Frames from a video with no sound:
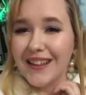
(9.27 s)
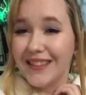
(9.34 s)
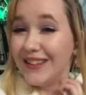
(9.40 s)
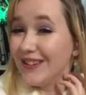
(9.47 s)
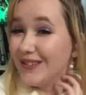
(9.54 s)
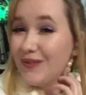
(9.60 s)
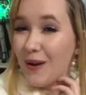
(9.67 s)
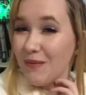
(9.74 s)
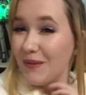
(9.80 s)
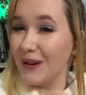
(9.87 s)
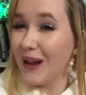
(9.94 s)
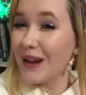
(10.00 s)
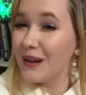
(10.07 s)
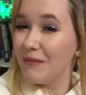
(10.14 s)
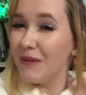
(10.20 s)
There's probably
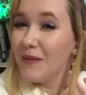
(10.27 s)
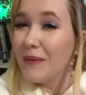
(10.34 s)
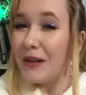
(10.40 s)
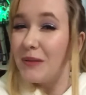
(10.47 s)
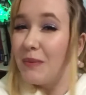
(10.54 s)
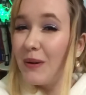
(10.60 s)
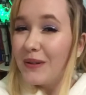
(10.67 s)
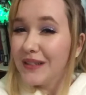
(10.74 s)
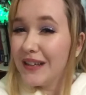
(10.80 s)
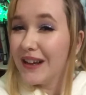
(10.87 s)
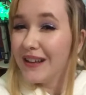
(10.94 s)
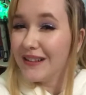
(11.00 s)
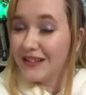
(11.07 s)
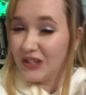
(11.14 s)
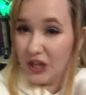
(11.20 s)
not going to be much posting
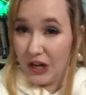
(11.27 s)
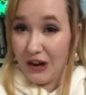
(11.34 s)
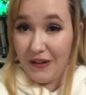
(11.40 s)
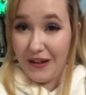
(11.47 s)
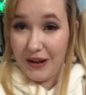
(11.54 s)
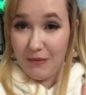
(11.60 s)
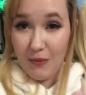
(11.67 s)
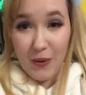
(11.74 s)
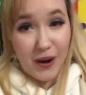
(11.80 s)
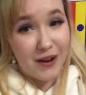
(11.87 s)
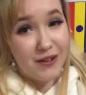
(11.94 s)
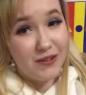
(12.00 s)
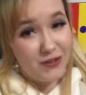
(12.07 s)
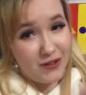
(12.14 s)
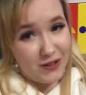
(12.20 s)
on this channel anymore,
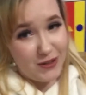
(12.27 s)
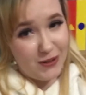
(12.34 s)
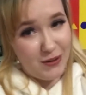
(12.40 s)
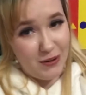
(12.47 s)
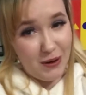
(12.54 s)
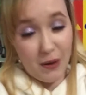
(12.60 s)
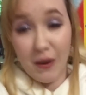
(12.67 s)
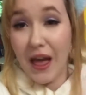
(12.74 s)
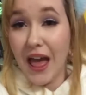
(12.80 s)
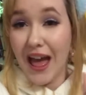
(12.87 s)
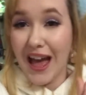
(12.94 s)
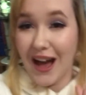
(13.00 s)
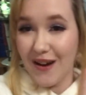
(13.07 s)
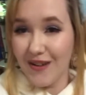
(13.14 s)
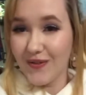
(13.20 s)
just so you know.
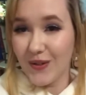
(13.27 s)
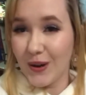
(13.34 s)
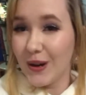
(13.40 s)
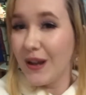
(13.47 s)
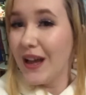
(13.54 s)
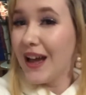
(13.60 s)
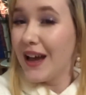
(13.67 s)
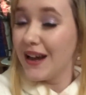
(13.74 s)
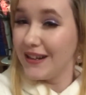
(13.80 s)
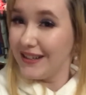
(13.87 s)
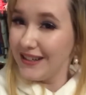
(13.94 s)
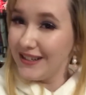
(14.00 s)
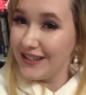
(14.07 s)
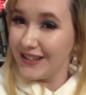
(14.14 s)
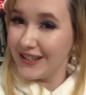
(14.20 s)
However, I
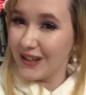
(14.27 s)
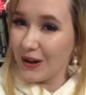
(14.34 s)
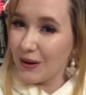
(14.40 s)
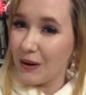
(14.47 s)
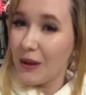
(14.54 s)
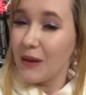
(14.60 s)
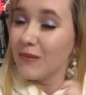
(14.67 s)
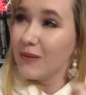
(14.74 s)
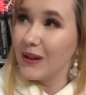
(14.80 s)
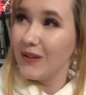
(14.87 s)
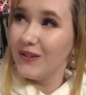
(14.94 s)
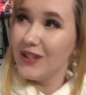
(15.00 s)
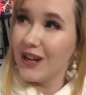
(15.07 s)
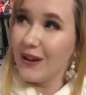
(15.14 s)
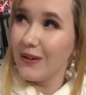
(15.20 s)
did just start my
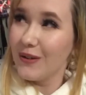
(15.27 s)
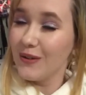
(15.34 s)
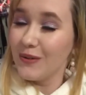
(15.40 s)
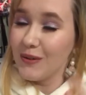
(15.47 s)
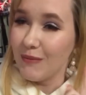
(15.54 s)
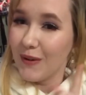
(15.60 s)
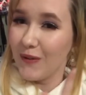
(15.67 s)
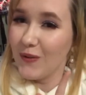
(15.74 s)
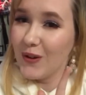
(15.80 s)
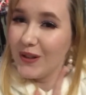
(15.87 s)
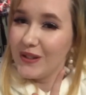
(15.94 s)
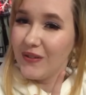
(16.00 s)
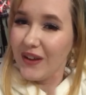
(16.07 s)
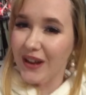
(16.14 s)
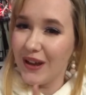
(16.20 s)
own channel with my
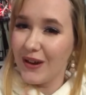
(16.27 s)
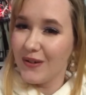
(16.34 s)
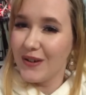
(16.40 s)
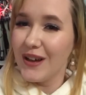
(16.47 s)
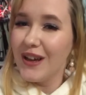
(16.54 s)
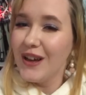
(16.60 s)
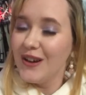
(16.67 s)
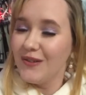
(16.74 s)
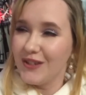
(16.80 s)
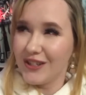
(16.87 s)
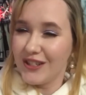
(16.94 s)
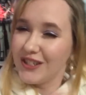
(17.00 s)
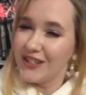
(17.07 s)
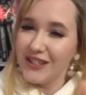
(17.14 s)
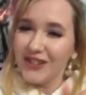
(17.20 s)
first video, which
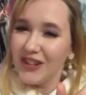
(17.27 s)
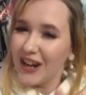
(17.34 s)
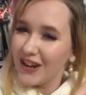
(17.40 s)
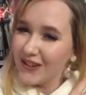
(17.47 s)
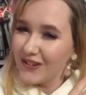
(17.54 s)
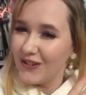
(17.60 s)
is just a channel